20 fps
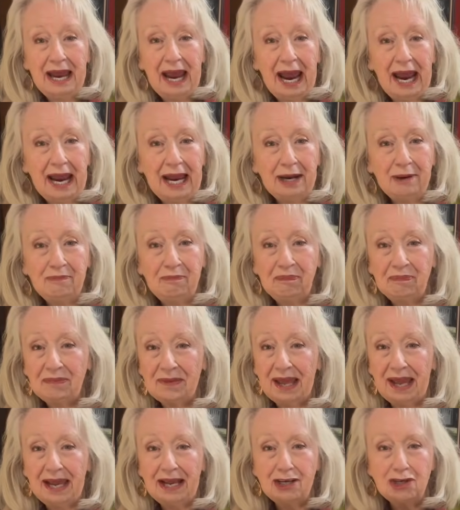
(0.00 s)
and
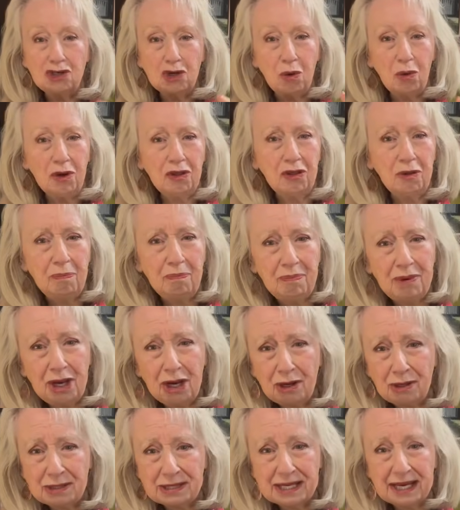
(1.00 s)
enjoy the
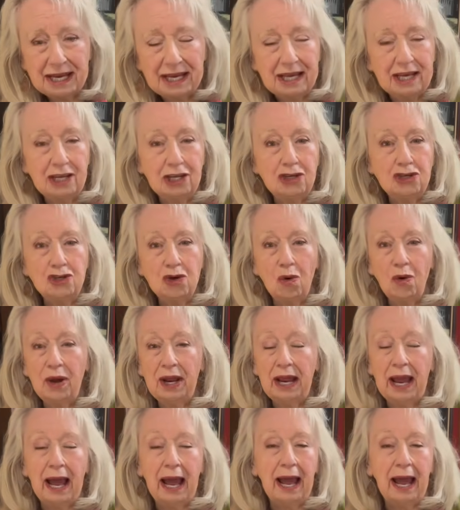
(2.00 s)
music and enjoy,